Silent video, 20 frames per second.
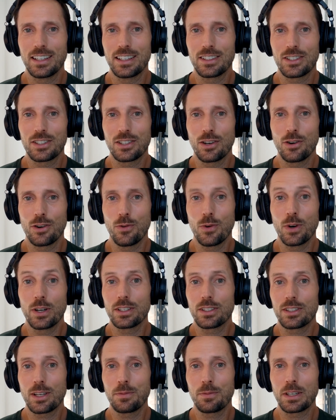And so
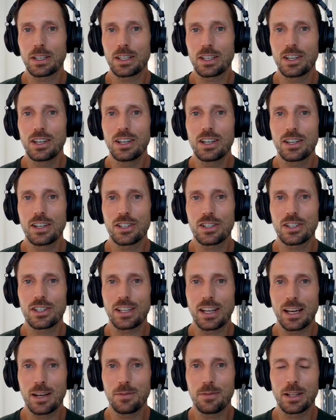something it could
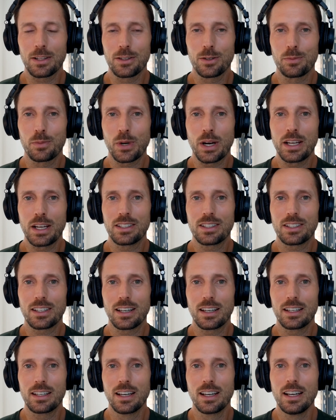understand, my little brain
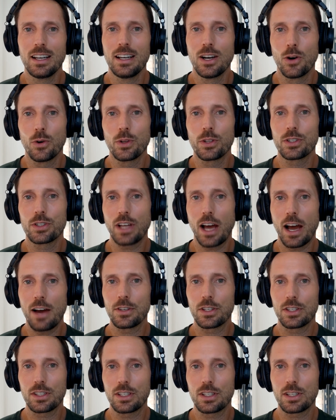said, well, there's
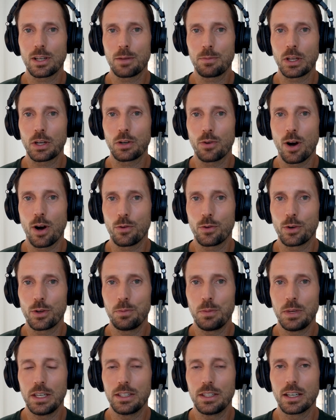obviously something wrong with
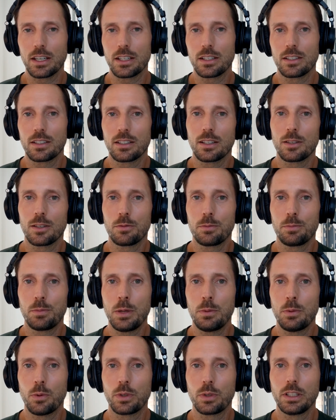me then, that
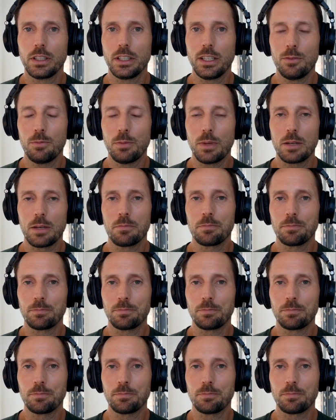people would leave me.